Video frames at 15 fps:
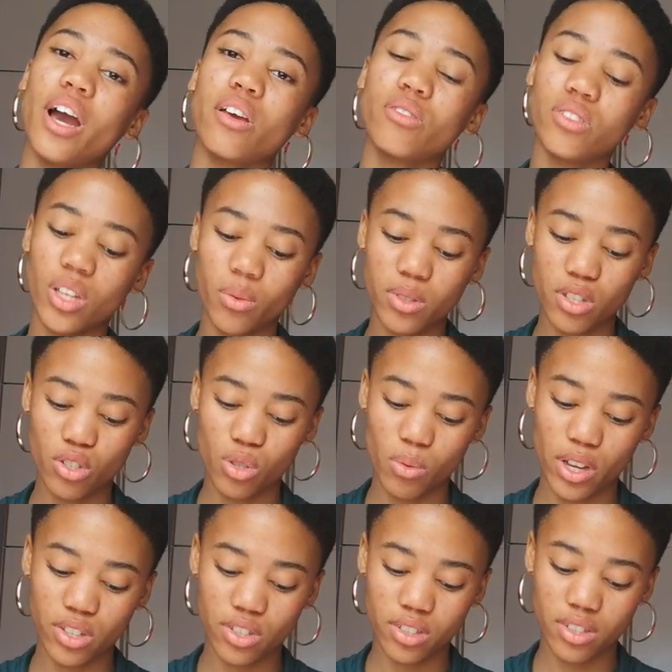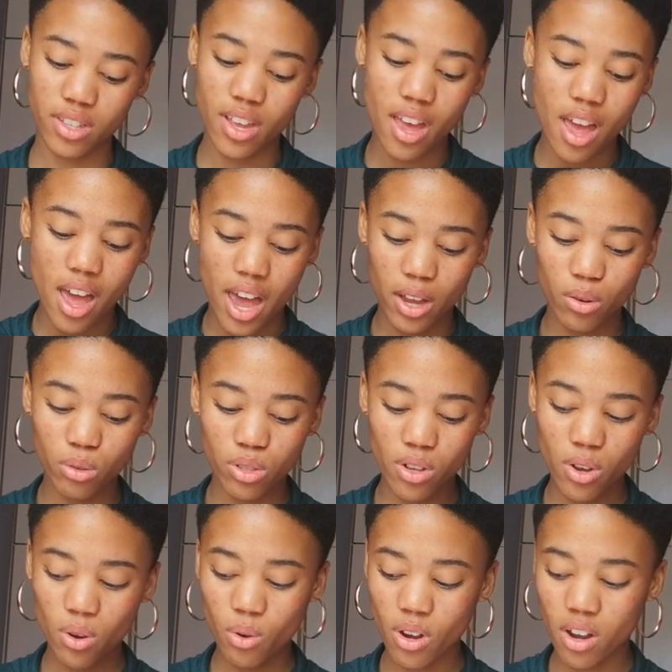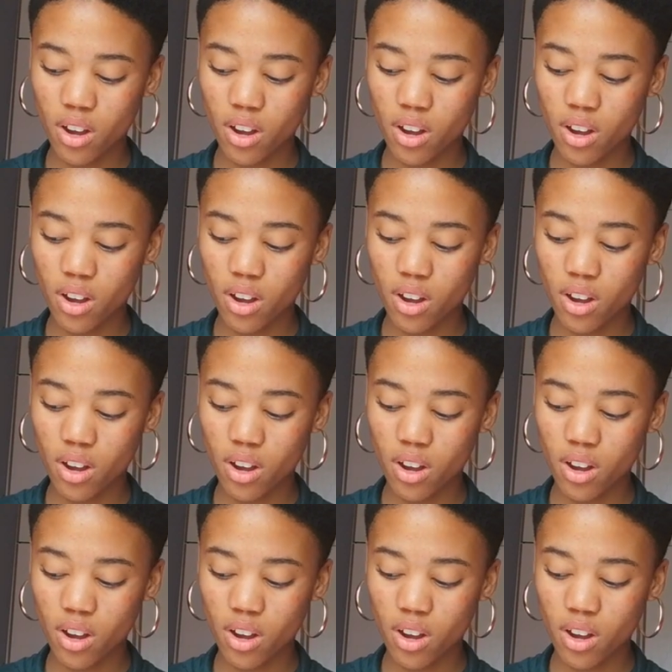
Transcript: how you deal with situations and also,